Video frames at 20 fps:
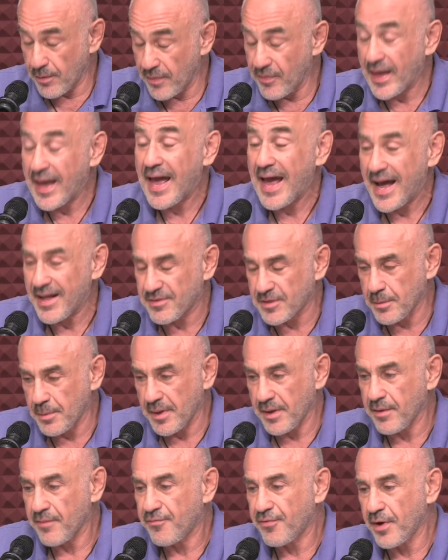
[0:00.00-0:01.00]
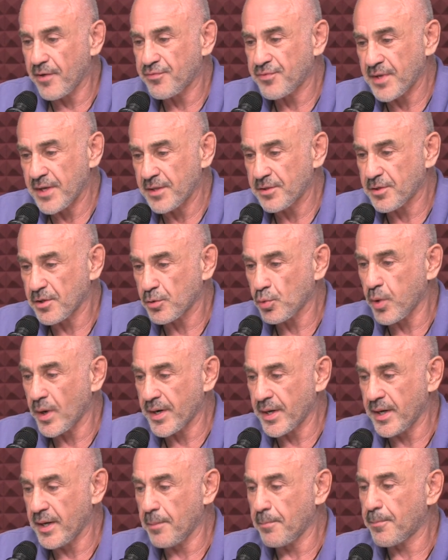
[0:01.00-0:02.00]
They had to be 15 to
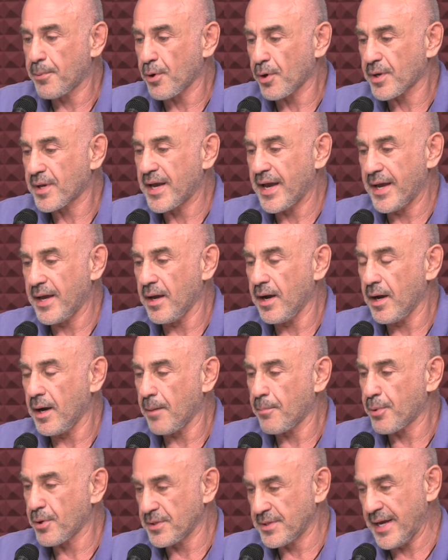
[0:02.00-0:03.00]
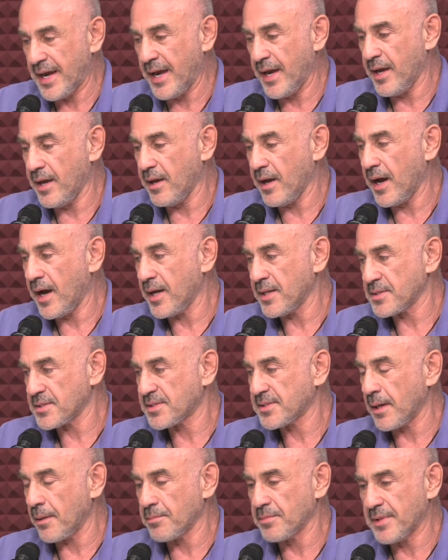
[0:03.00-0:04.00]
20 per day on
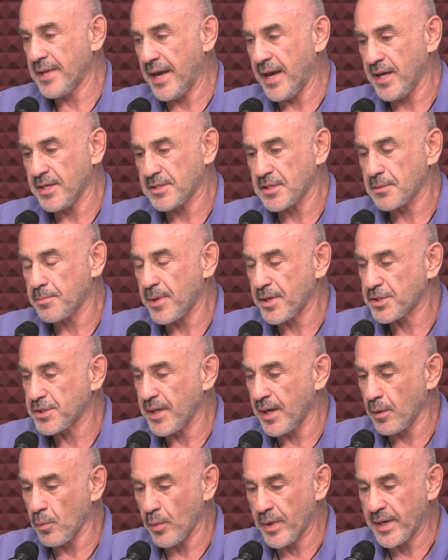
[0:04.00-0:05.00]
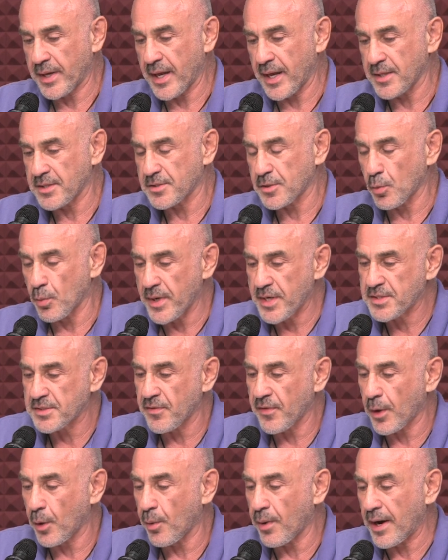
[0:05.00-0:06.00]
some days, especially on weekends. The
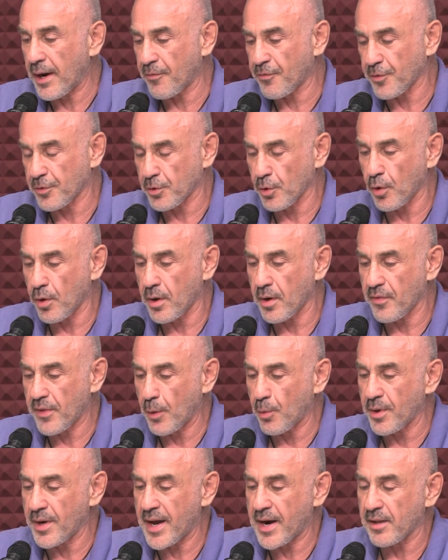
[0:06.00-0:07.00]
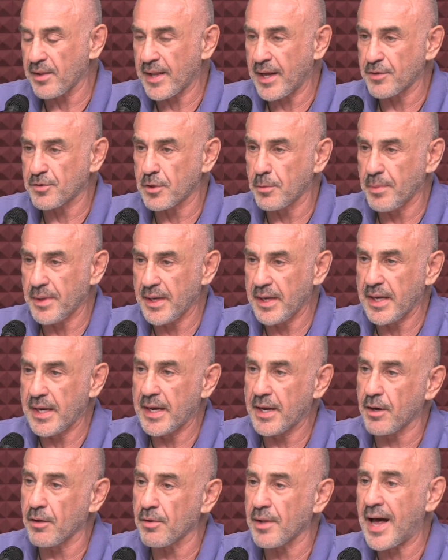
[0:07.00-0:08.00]
reason they were out the door, they were not allowed to be
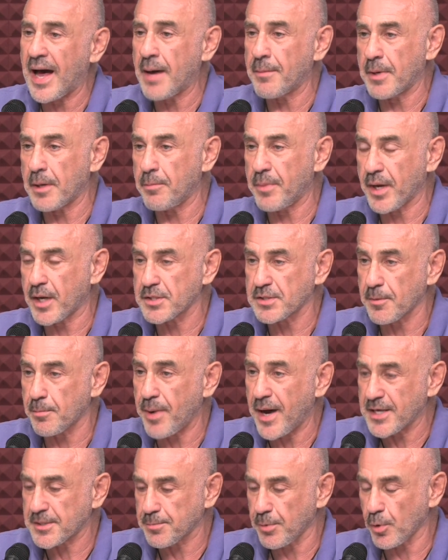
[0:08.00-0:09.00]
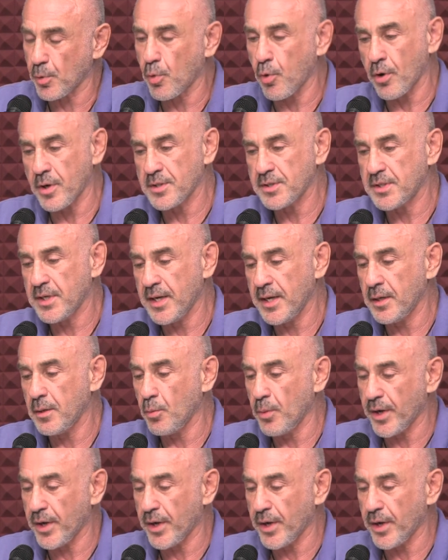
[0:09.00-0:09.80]
in a lobby because of possible quarantine.